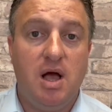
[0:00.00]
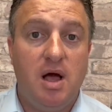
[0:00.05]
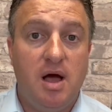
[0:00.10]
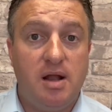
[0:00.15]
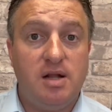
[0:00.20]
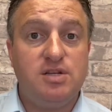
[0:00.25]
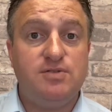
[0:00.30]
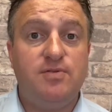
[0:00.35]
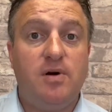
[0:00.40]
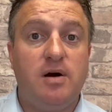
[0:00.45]
And
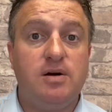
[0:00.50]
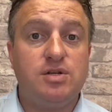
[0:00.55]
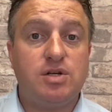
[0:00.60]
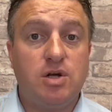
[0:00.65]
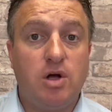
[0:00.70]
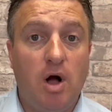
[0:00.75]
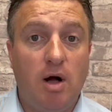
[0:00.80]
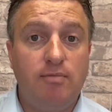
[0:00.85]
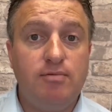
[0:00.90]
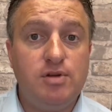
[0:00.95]
as far as
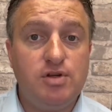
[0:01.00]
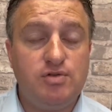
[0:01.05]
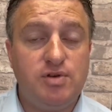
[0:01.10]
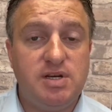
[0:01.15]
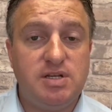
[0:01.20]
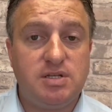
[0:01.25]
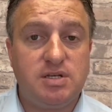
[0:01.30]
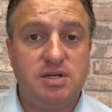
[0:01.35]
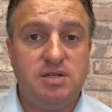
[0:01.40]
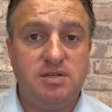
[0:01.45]
Coventry
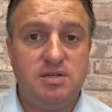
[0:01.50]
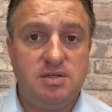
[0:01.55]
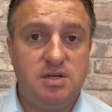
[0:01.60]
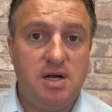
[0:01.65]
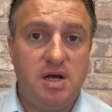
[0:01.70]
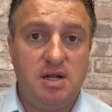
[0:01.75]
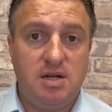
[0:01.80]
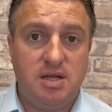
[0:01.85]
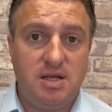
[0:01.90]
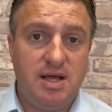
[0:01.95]
is
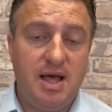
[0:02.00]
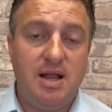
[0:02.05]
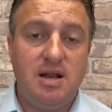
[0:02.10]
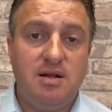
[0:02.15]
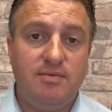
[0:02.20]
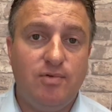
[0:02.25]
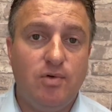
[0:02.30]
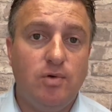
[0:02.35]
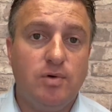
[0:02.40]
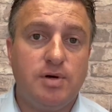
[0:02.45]
concerned, at the end
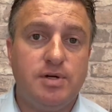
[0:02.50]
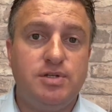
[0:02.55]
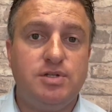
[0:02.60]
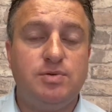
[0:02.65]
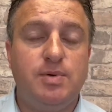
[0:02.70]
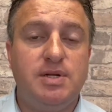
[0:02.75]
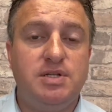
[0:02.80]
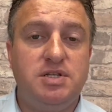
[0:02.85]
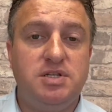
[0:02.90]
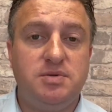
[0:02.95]
of August
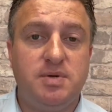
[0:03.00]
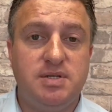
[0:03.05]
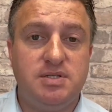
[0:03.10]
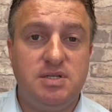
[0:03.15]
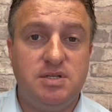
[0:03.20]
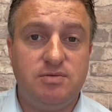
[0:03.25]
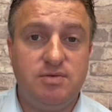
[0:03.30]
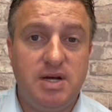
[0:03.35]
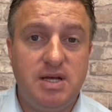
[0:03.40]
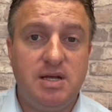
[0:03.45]

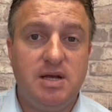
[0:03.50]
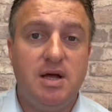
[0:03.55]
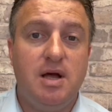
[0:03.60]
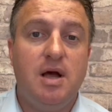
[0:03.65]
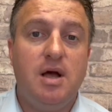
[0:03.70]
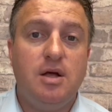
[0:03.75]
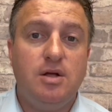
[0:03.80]
2023,